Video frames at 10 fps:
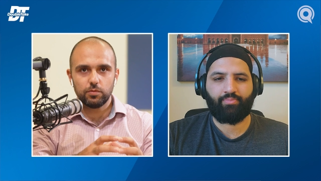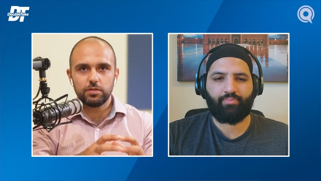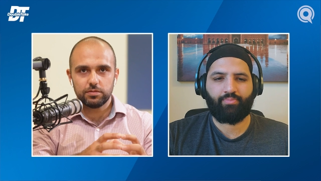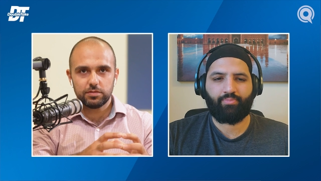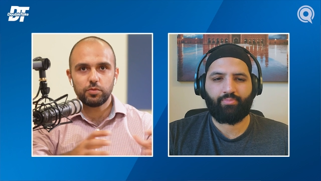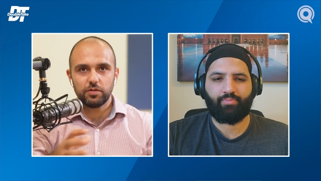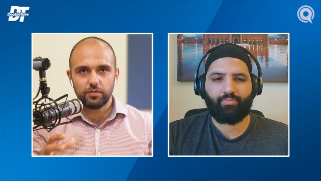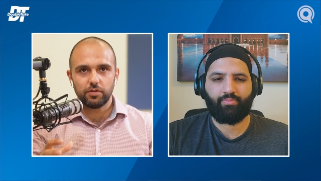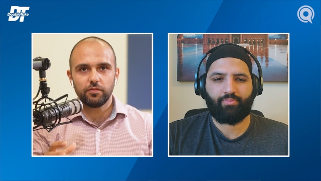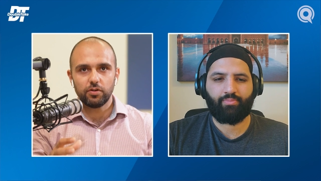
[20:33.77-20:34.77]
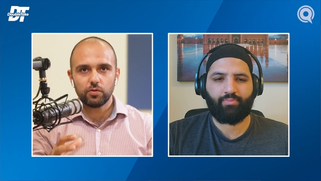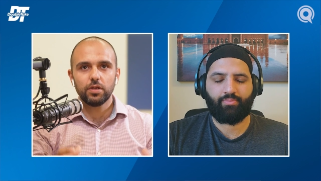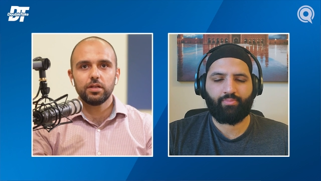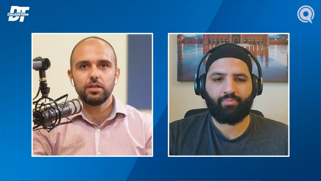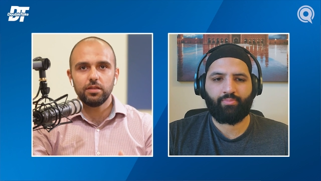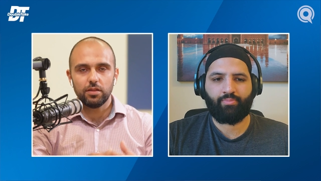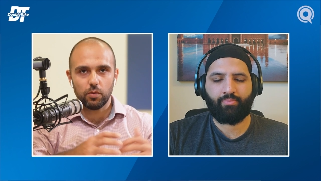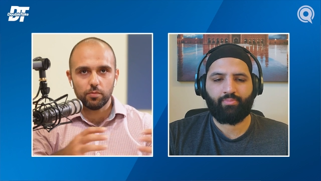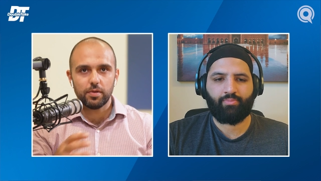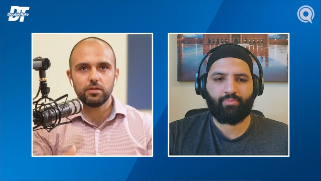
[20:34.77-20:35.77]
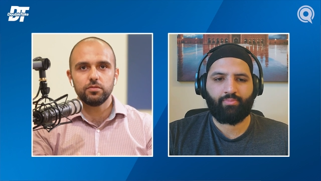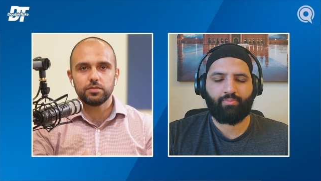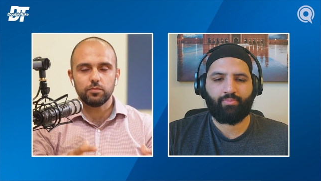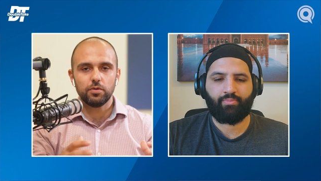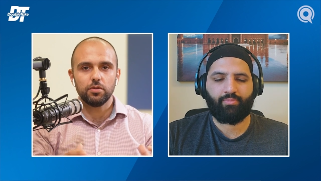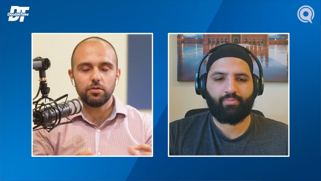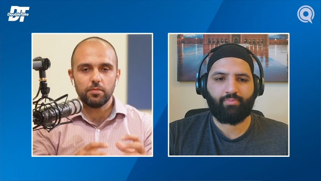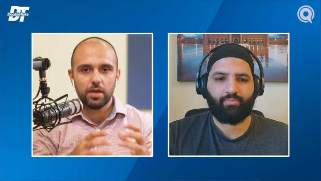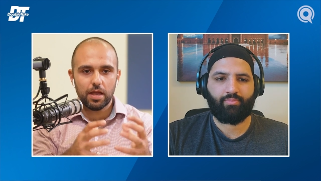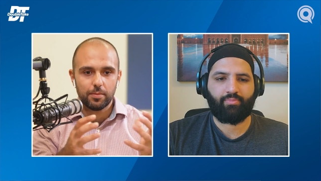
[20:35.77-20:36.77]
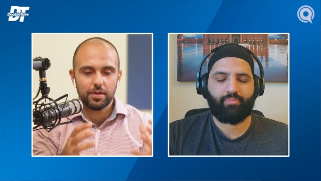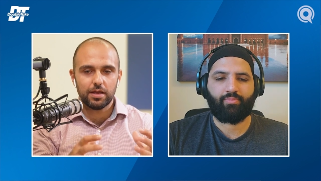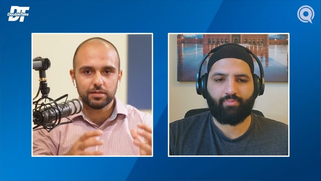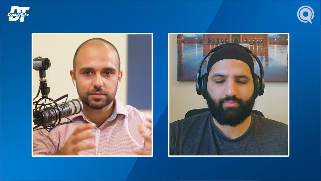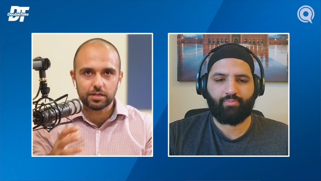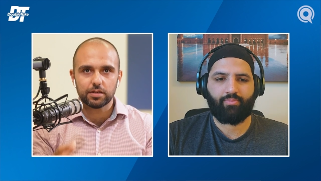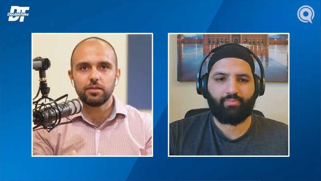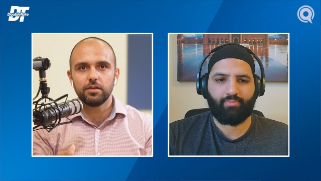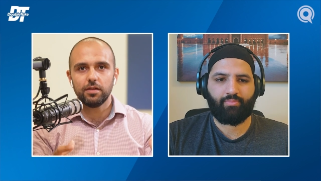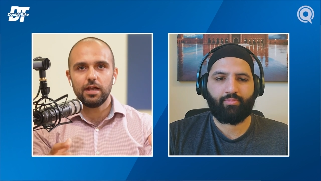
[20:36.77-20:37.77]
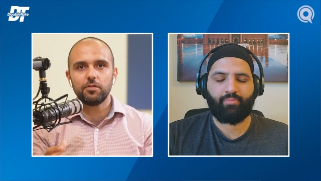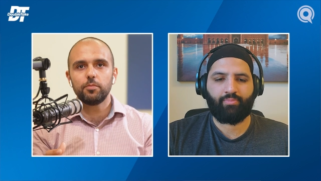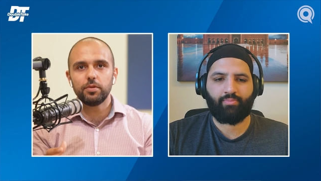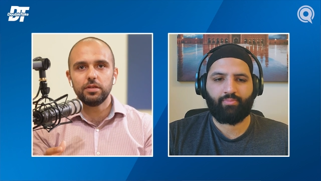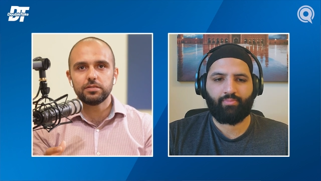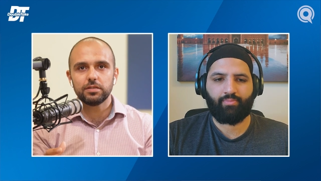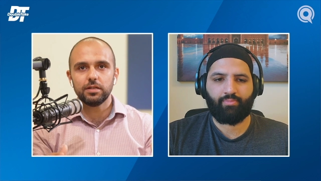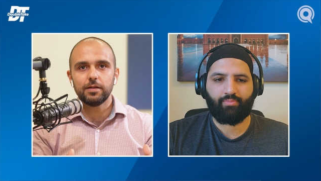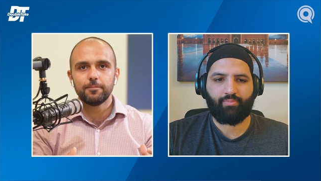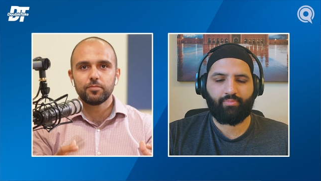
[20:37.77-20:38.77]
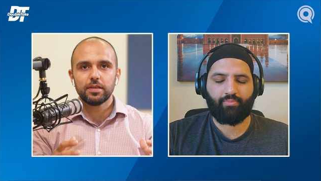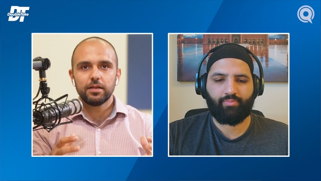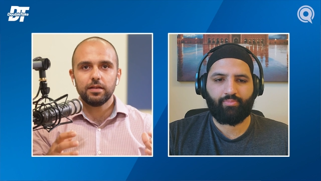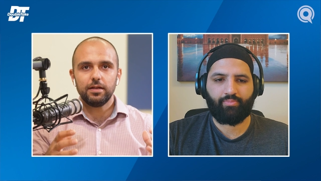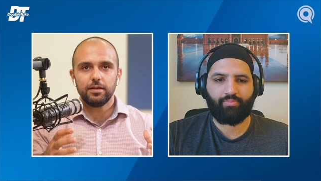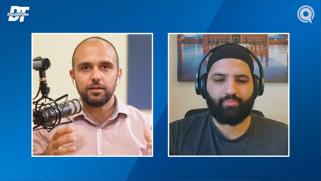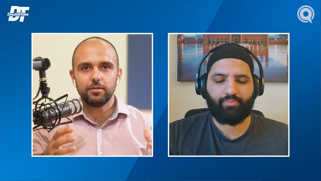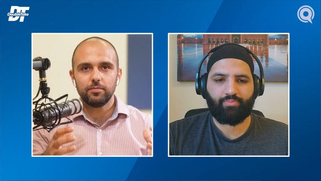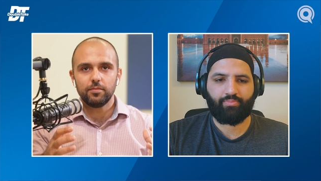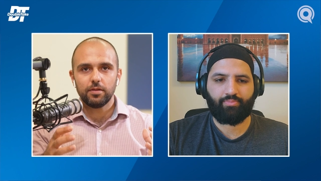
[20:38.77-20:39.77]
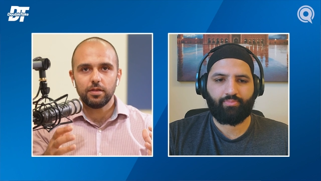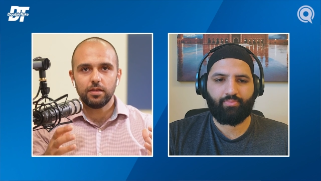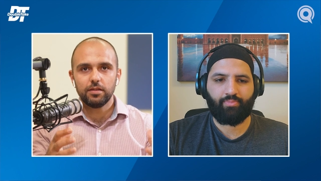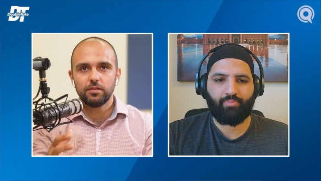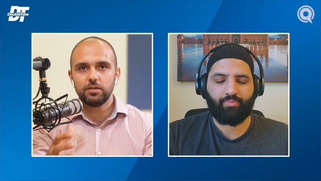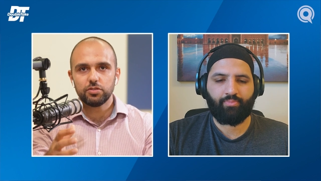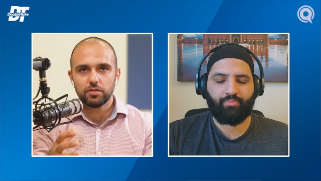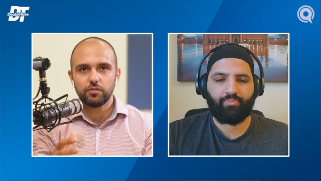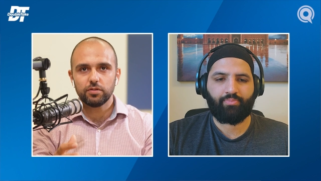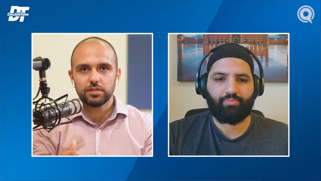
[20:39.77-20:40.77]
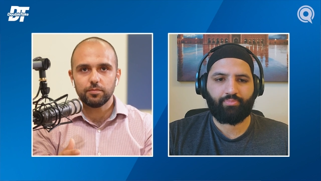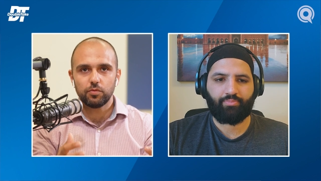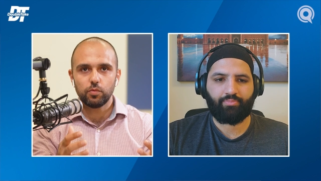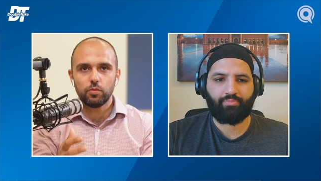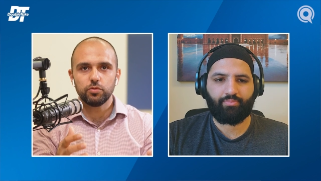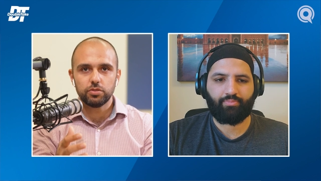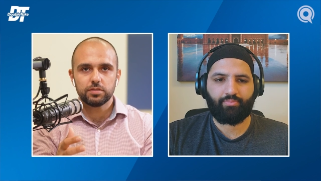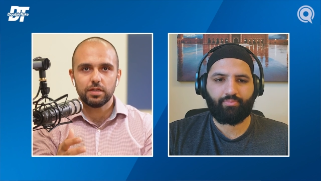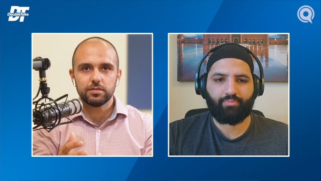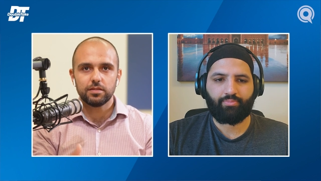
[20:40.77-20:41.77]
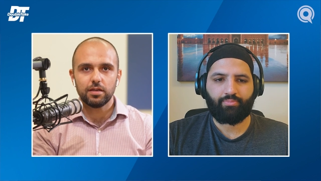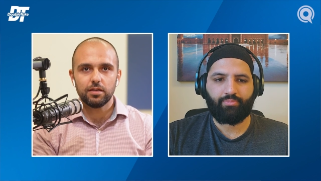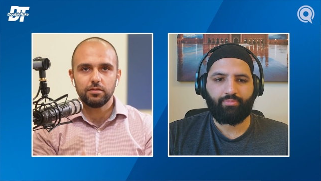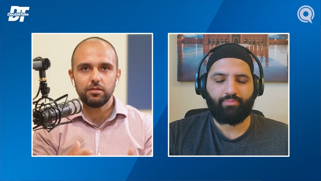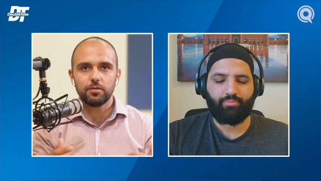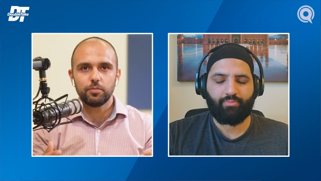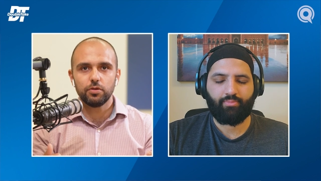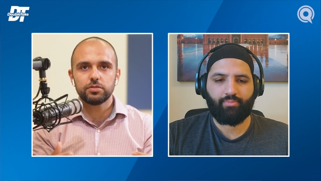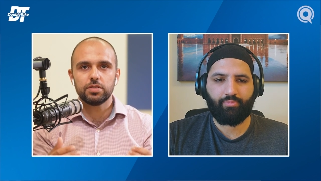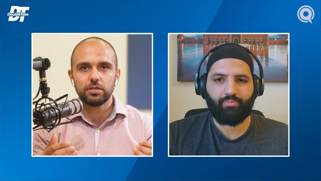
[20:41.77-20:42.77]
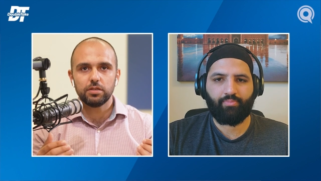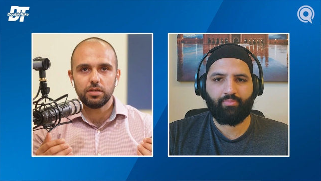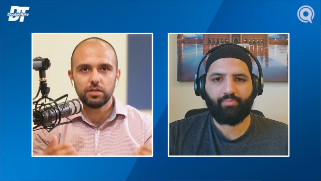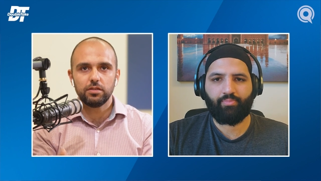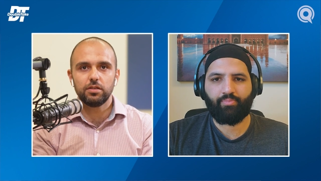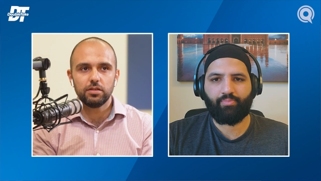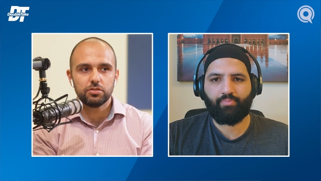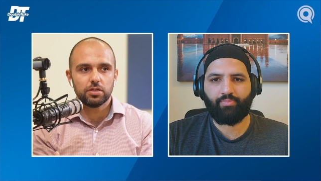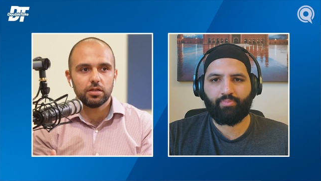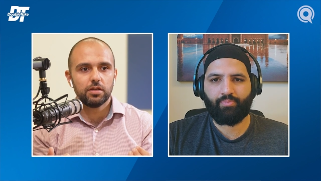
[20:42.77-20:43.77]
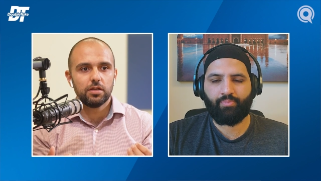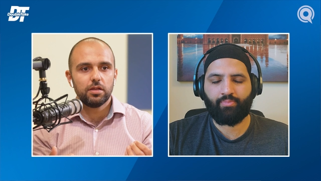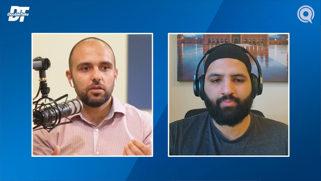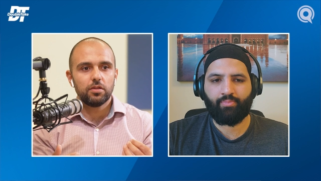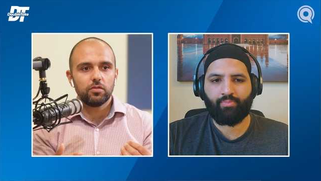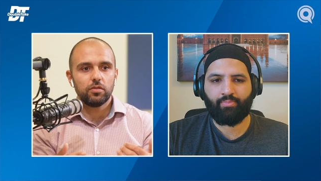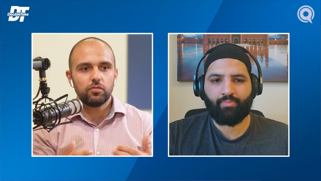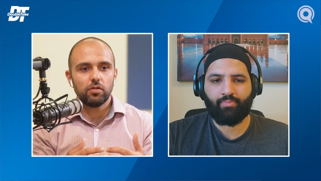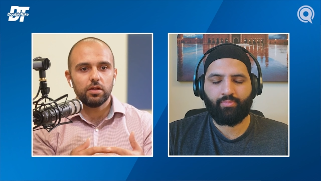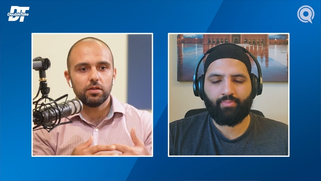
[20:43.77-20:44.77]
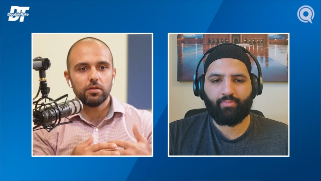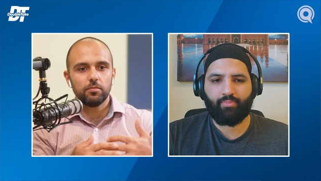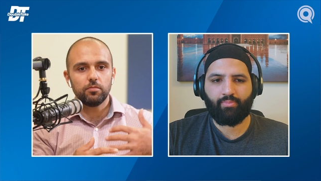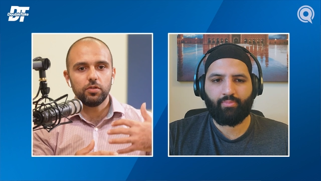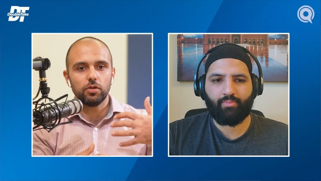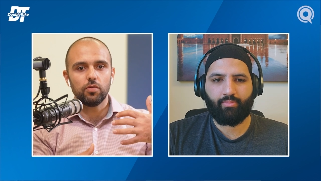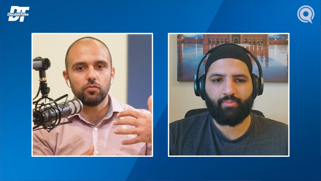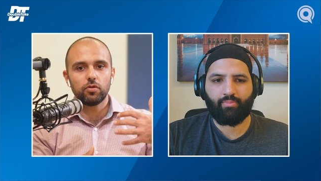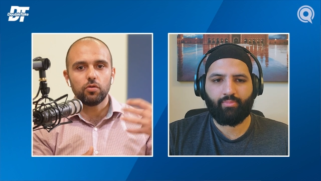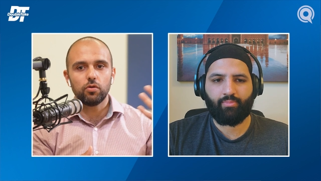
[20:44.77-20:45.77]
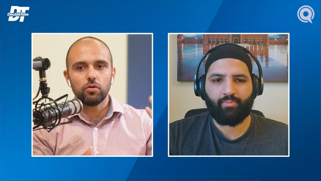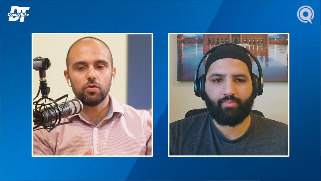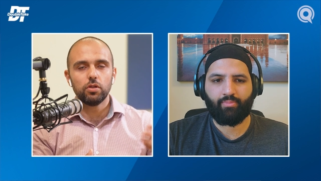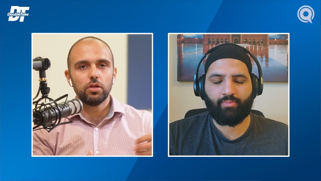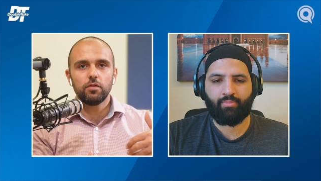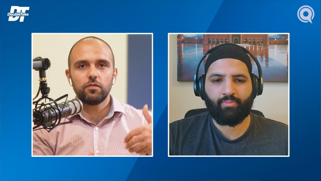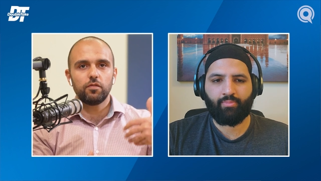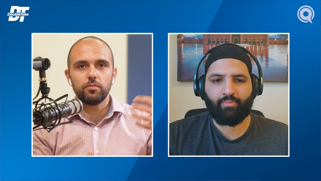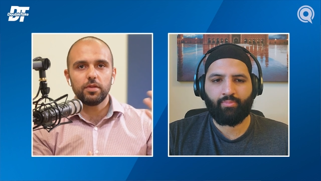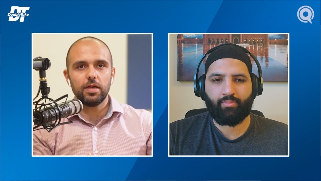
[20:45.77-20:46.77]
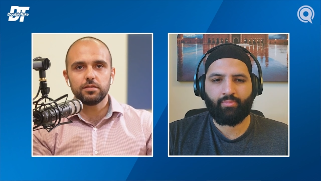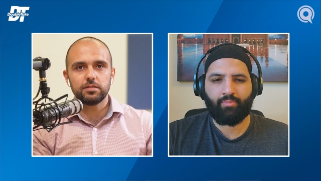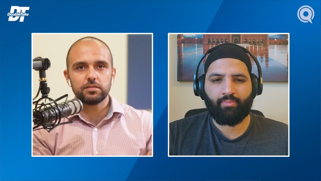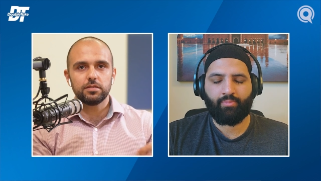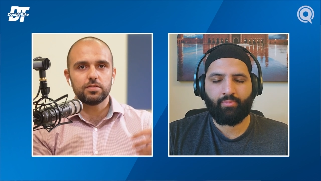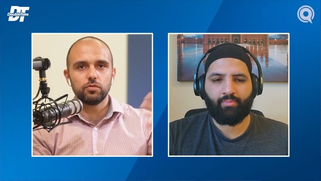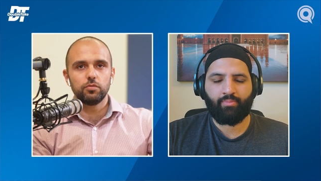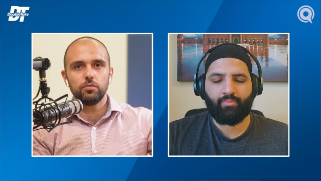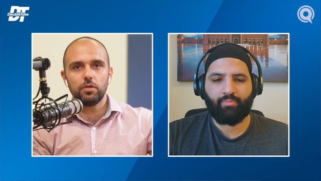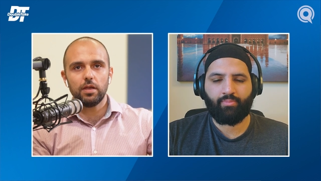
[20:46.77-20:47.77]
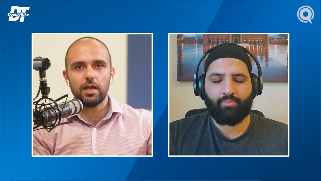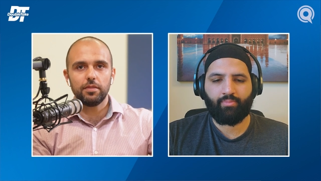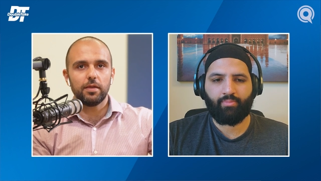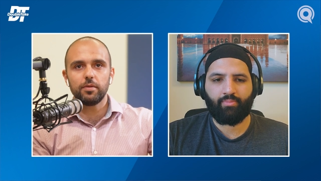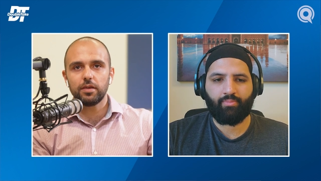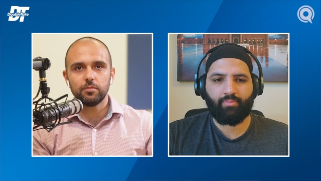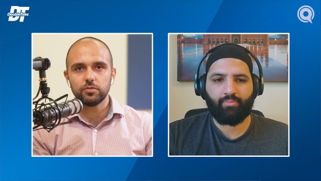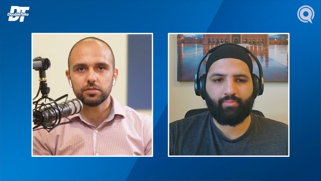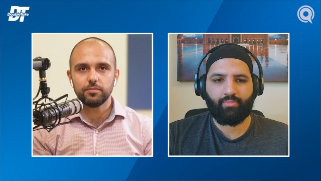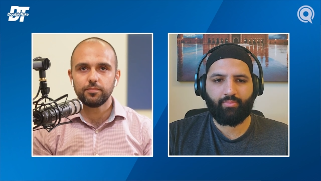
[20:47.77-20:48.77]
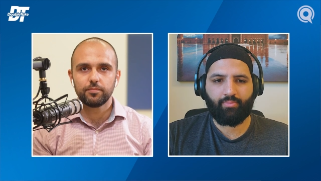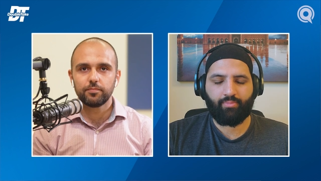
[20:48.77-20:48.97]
Speaker 1: was spread very, very quickly. There were battles and whatnot. How about outside of the Arab Peninsula? Um, in Indonesia, for example, what would you say to that young person in Indonesia trying to, you know, recall from their ancestors who how they became Muslim?